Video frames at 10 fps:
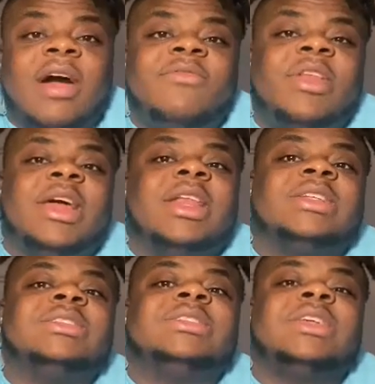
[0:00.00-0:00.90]
I feel like that's
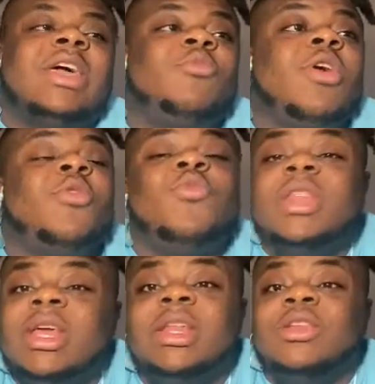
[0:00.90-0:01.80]
the same way we
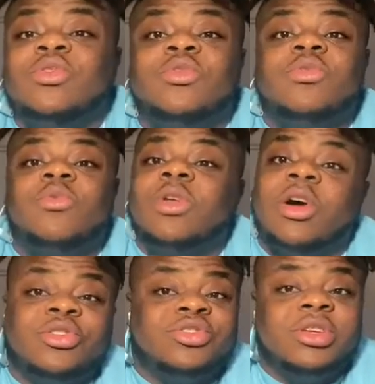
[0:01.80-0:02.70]
need to do with
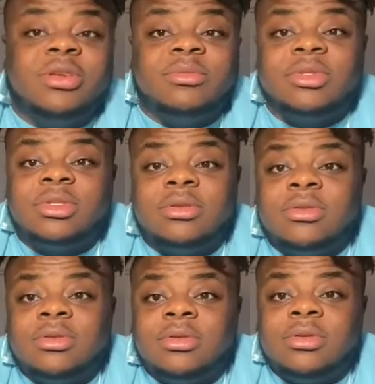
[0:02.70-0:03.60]
our dreams.
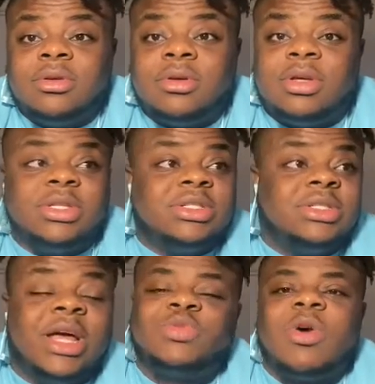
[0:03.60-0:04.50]
Because
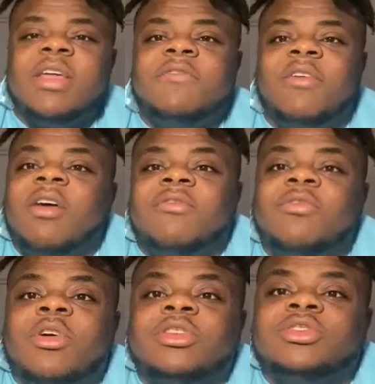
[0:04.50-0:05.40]
that's why he fought
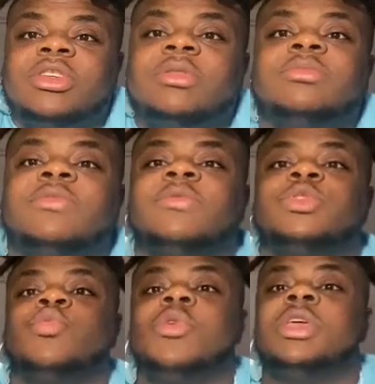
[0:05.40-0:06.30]
for our dreams,
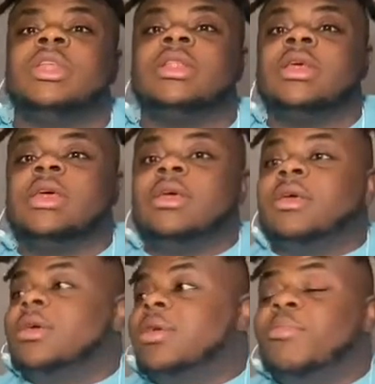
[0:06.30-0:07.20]
so we can
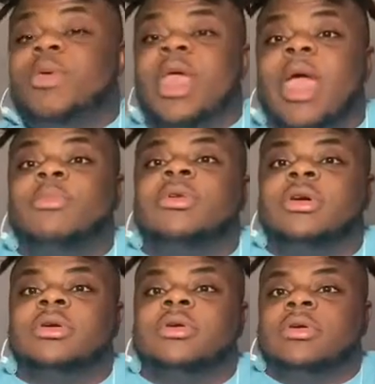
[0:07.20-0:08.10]
be able
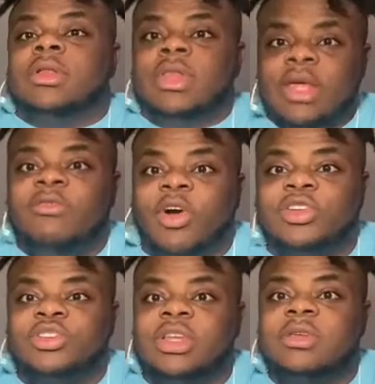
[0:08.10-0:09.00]
to live our
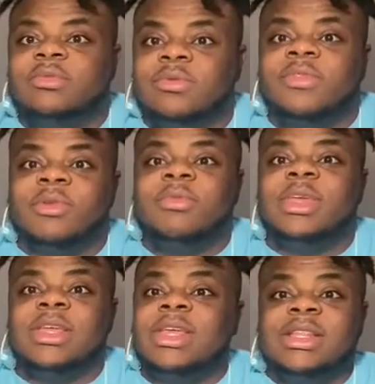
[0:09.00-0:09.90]
dreams. You feel me?
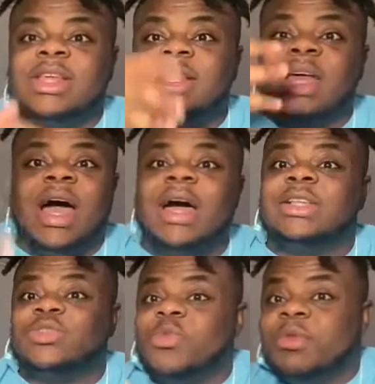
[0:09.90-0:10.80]
He died
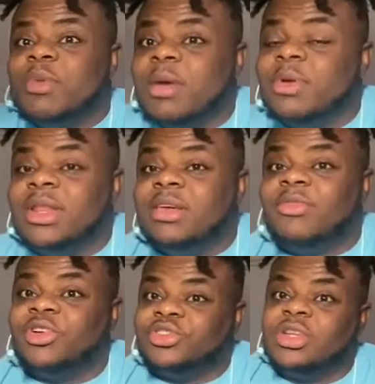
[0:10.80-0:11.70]
so we can be able to live
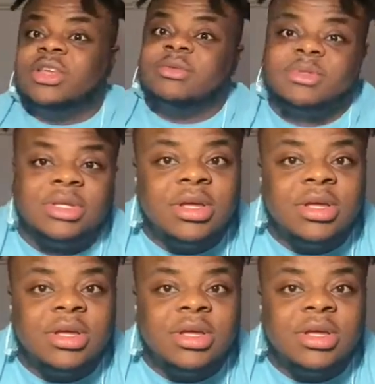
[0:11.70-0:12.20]
our dreams.